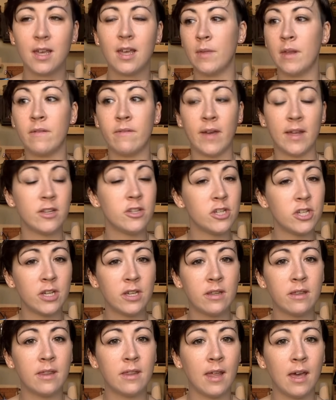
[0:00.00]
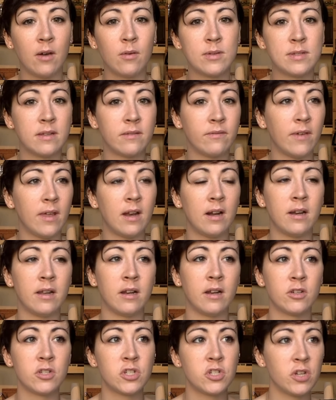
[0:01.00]
invention that was invented in
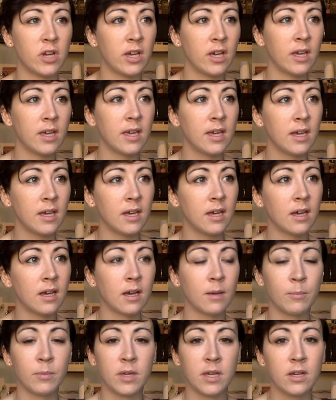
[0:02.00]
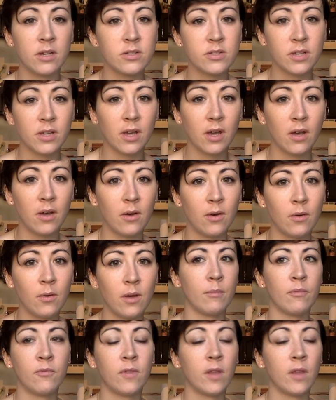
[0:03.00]
Australia a couple years ago.